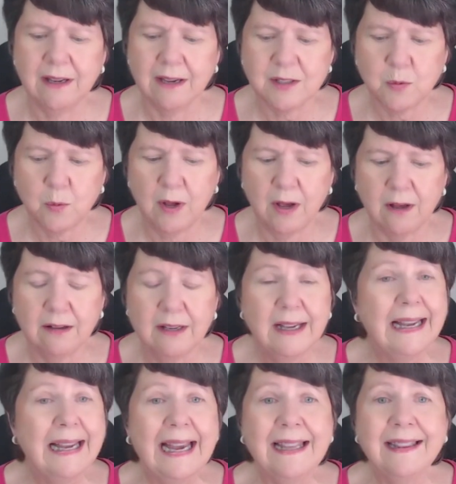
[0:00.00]
as well.
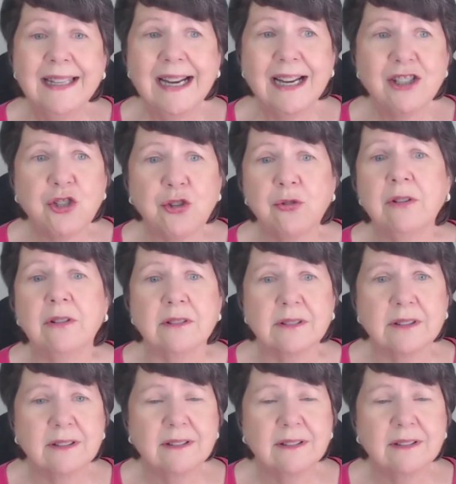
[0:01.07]
And then I journaled.